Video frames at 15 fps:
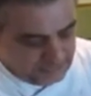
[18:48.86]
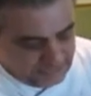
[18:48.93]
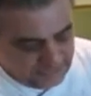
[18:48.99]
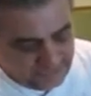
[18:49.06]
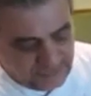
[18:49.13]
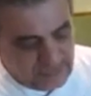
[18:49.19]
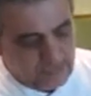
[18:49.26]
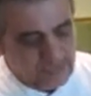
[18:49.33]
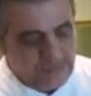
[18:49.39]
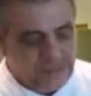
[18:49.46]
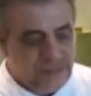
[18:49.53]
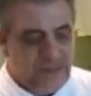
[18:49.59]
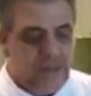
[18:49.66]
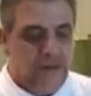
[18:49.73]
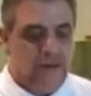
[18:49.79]
And then we
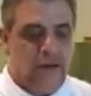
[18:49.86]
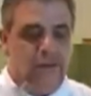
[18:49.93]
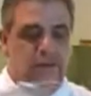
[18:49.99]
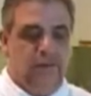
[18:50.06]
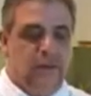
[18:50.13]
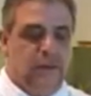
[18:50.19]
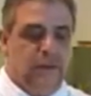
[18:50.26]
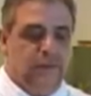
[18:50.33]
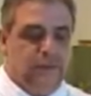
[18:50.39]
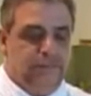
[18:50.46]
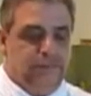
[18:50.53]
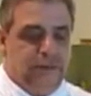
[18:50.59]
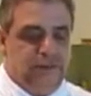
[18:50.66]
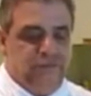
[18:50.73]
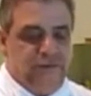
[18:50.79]
take our other one and
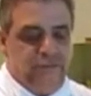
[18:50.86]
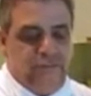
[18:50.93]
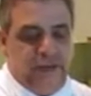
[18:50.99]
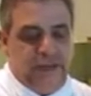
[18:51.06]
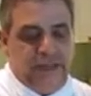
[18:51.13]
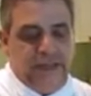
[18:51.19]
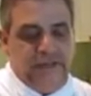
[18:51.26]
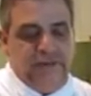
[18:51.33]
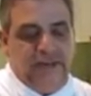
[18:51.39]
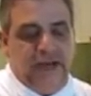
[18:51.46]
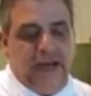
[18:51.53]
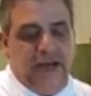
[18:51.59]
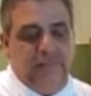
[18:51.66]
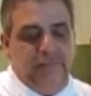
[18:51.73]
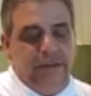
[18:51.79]
we place it right on
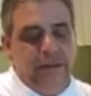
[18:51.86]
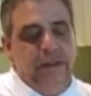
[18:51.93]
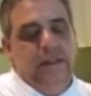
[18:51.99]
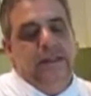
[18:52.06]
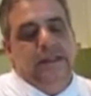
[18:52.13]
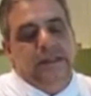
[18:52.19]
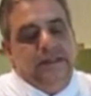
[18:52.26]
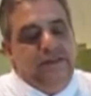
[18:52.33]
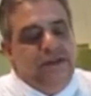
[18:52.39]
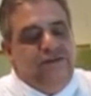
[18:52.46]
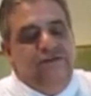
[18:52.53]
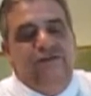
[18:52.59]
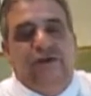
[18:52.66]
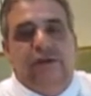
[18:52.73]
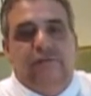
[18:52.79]
top.
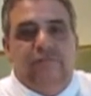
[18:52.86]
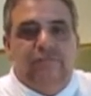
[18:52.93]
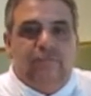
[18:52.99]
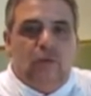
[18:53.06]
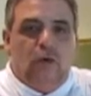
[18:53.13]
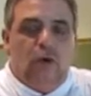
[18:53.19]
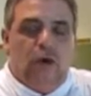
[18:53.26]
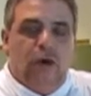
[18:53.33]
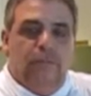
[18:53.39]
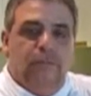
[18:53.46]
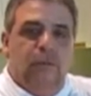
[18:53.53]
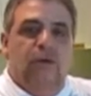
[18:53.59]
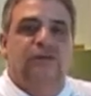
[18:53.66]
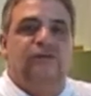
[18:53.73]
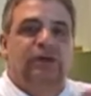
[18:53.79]
This is going to
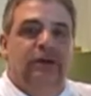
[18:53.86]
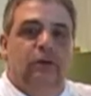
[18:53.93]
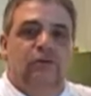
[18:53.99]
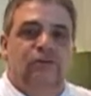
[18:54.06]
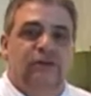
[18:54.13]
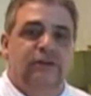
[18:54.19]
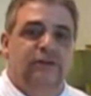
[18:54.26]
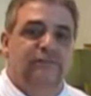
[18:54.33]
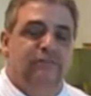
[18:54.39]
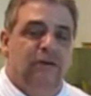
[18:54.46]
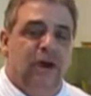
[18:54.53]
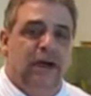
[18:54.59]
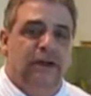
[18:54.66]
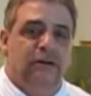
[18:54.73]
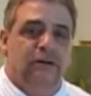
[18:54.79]
form, once it goes in the
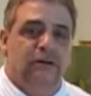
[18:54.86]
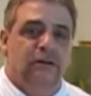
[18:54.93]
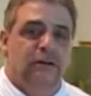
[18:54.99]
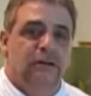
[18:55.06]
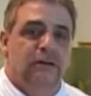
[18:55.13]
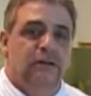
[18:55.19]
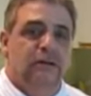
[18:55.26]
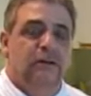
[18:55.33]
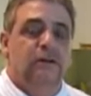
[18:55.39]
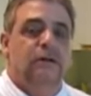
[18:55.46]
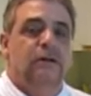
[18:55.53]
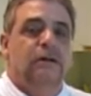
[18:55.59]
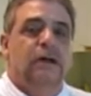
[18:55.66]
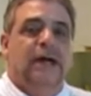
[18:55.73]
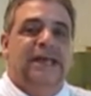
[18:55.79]
fryer,
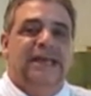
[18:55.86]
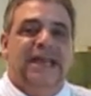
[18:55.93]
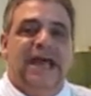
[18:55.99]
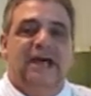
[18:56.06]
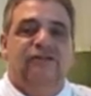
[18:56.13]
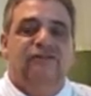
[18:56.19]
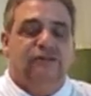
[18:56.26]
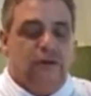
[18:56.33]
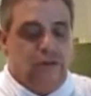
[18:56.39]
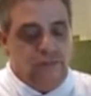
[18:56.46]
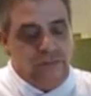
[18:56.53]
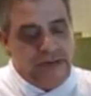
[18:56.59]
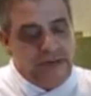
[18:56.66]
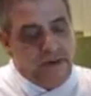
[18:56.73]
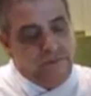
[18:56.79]
a nest
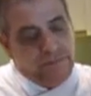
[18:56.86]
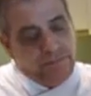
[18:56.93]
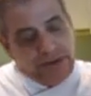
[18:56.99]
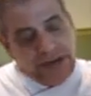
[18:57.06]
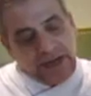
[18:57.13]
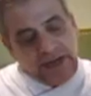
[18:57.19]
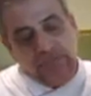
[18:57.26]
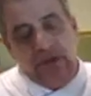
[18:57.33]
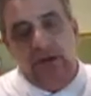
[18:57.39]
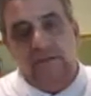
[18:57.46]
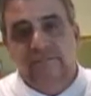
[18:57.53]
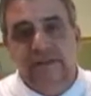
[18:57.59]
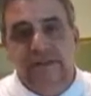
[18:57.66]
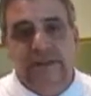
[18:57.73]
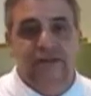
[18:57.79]
around the bottom
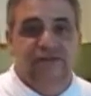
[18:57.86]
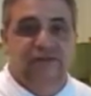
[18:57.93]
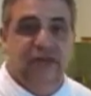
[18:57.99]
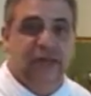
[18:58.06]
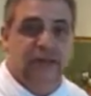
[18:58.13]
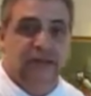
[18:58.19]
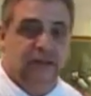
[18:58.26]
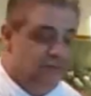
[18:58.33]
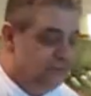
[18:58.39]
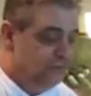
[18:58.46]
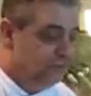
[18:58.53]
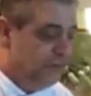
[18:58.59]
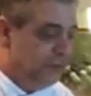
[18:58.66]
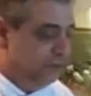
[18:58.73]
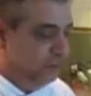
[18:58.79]
of the second
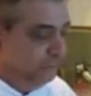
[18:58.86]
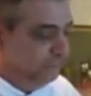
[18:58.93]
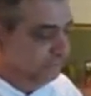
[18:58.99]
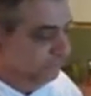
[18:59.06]
strainer.